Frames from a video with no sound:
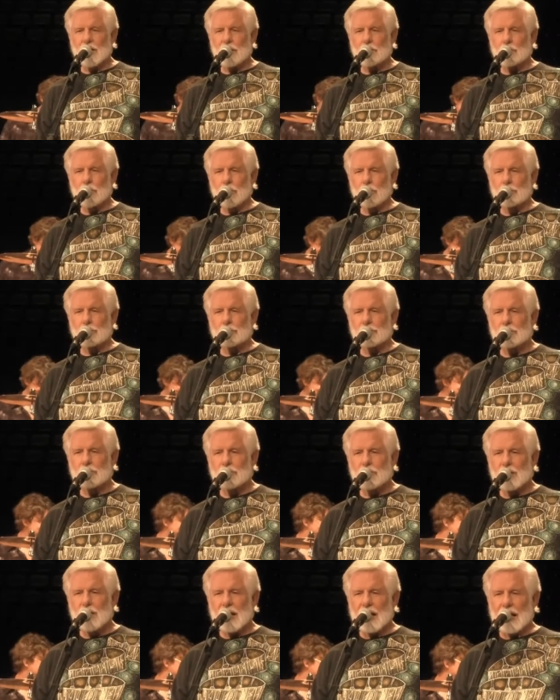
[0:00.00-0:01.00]
I wrote,
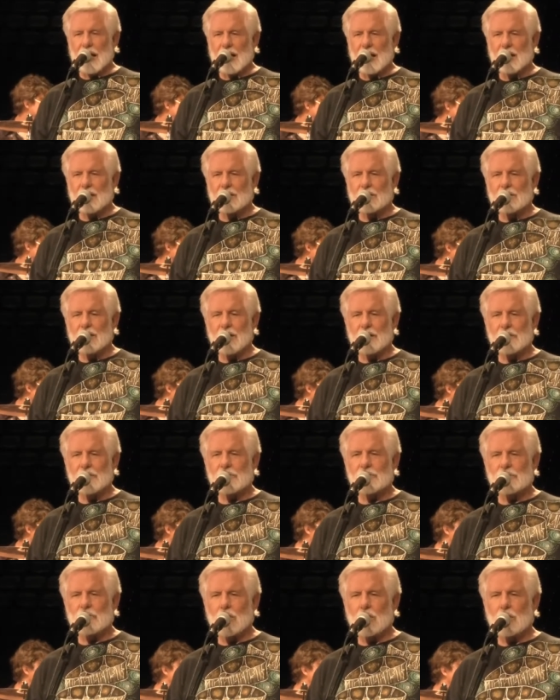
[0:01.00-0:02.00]
and uh,
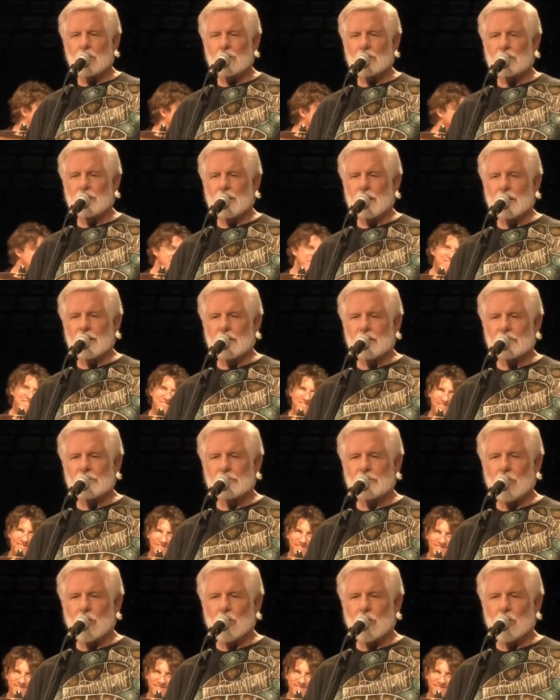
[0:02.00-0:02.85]
this song is